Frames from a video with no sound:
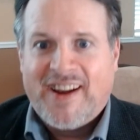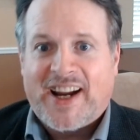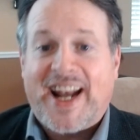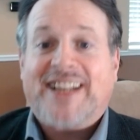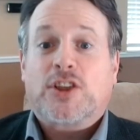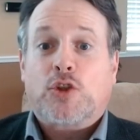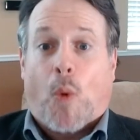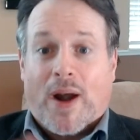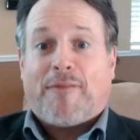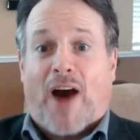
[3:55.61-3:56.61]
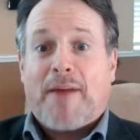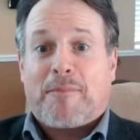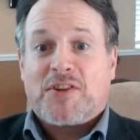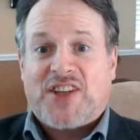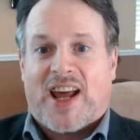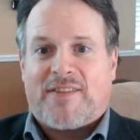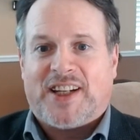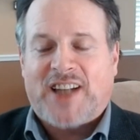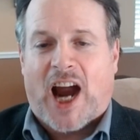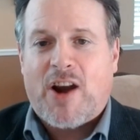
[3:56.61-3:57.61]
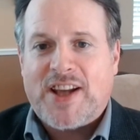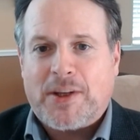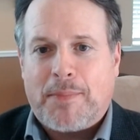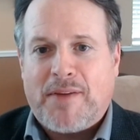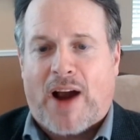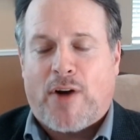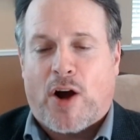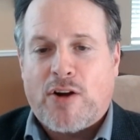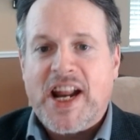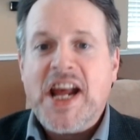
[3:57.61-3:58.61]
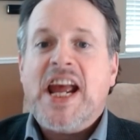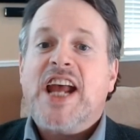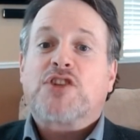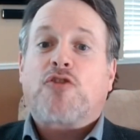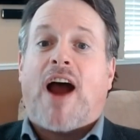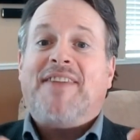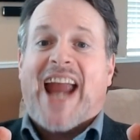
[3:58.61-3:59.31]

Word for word: okay, that's 25% of the entire S&P 500 is driving